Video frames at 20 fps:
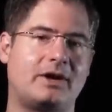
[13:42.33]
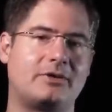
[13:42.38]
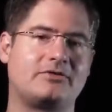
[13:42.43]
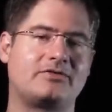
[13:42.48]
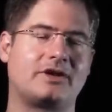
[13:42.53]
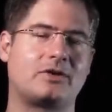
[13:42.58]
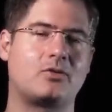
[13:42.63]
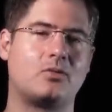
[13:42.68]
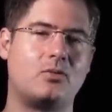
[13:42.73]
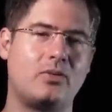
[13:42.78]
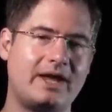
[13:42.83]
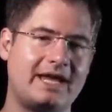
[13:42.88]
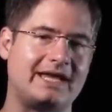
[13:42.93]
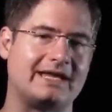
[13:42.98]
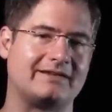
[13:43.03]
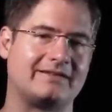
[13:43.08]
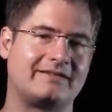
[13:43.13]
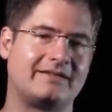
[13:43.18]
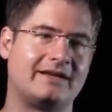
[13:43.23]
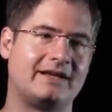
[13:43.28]
I was like,
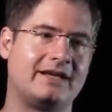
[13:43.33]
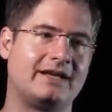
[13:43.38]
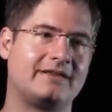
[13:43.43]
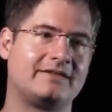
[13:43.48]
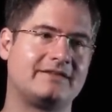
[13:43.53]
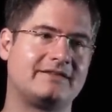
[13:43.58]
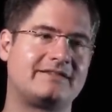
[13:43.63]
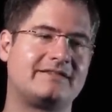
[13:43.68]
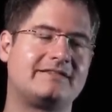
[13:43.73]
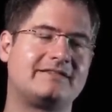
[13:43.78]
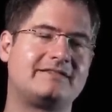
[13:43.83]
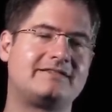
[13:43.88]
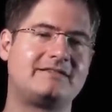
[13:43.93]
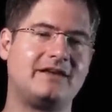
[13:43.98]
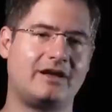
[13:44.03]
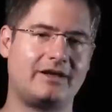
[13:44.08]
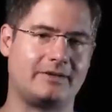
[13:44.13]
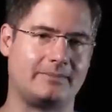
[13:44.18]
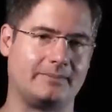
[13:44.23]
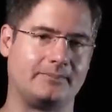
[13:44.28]
wait, this is
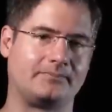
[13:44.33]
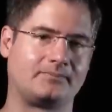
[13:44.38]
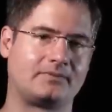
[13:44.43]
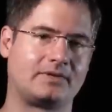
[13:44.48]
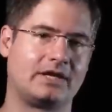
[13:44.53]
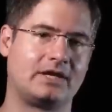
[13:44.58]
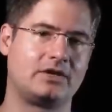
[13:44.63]
dumb.